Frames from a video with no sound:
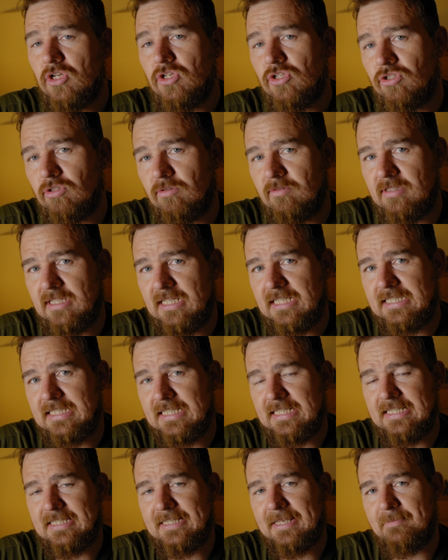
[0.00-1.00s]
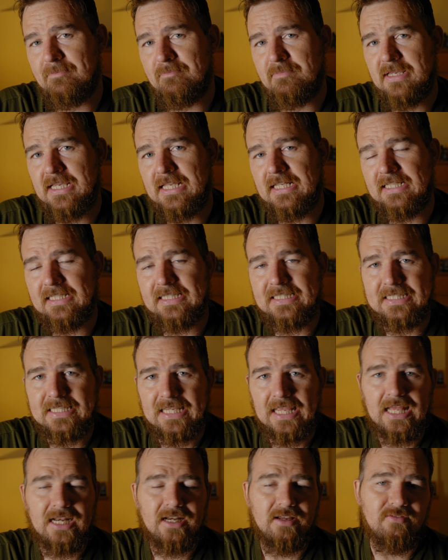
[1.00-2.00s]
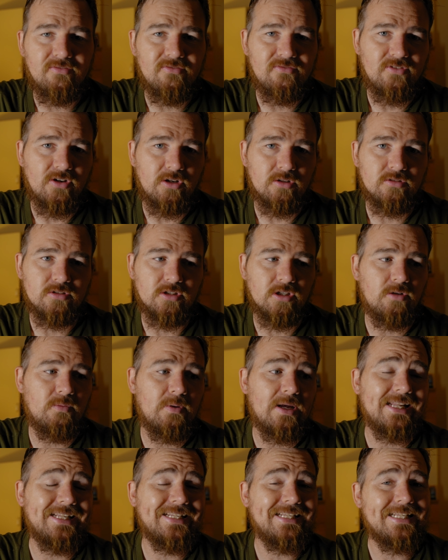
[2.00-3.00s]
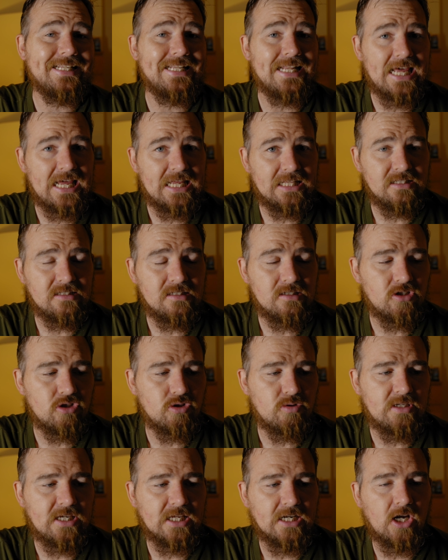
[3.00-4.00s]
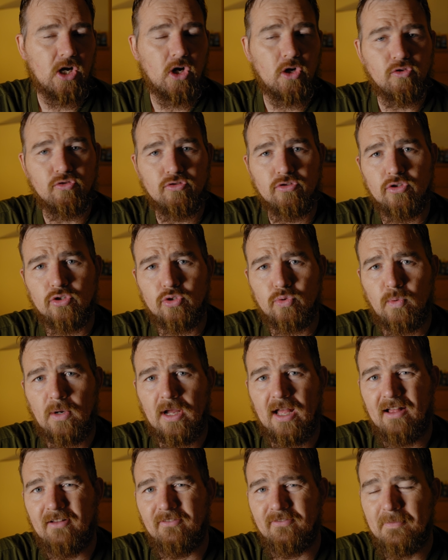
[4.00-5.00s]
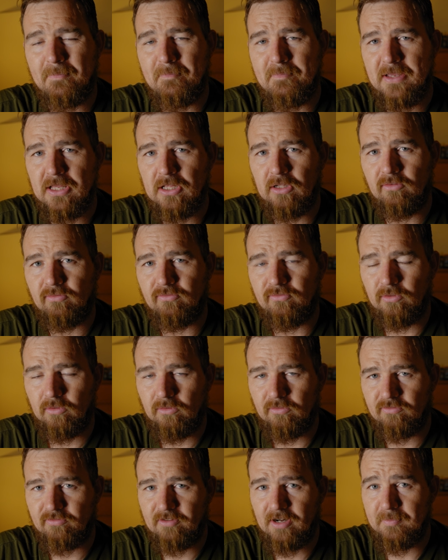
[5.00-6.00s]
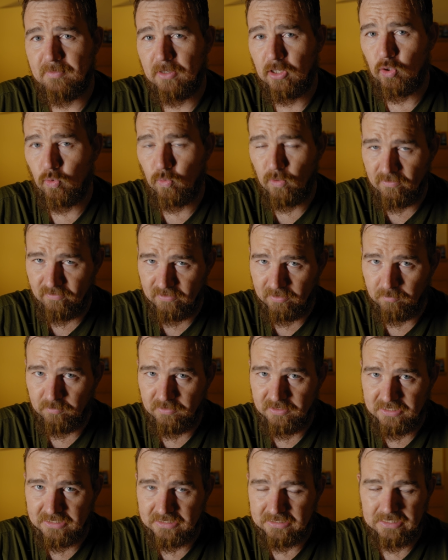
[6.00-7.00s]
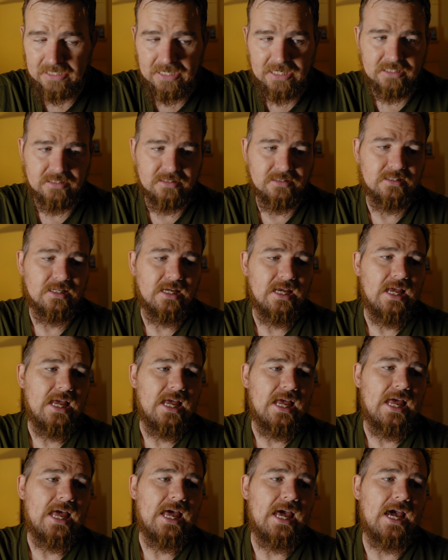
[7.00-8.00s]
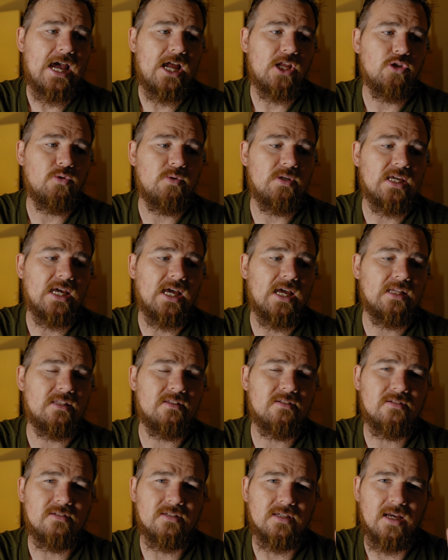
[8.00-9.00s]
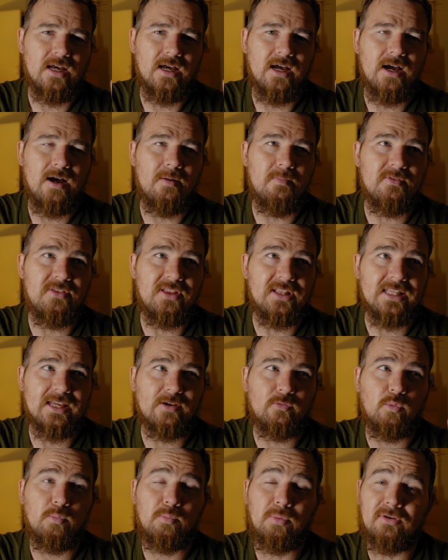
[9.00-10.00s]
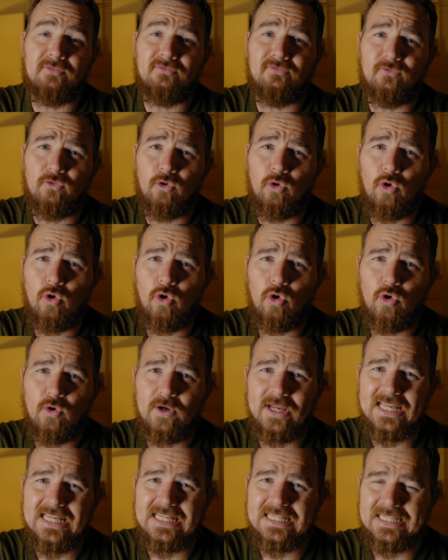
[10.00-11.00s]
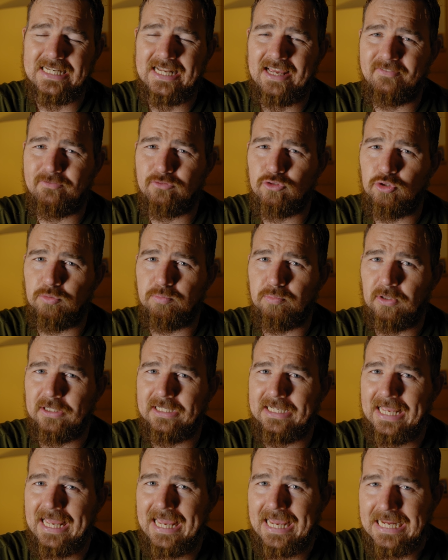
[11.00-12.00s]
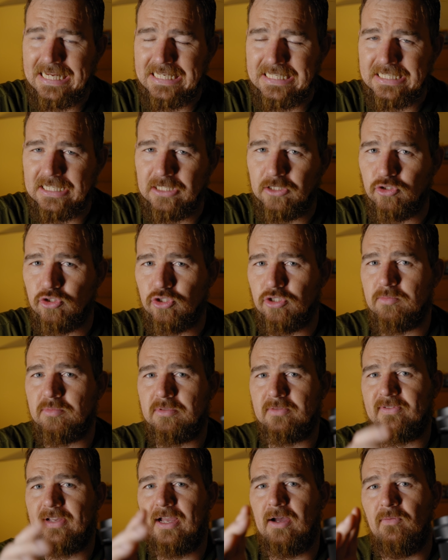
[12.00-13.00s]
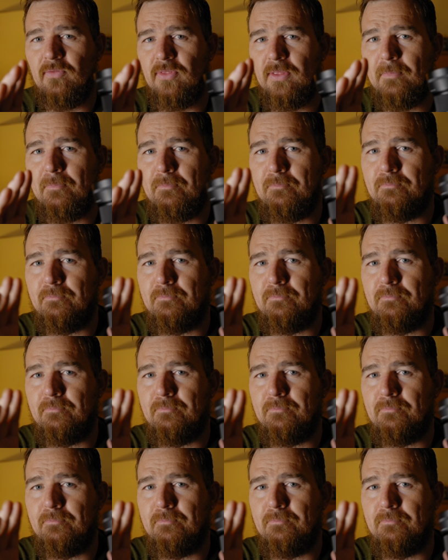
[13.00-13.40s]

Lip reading: So this is a mid telephoto lens. You get a 112mm full frame equivalent with this lens, and you get, I think the F1.4 is an f2.8 in terms of how the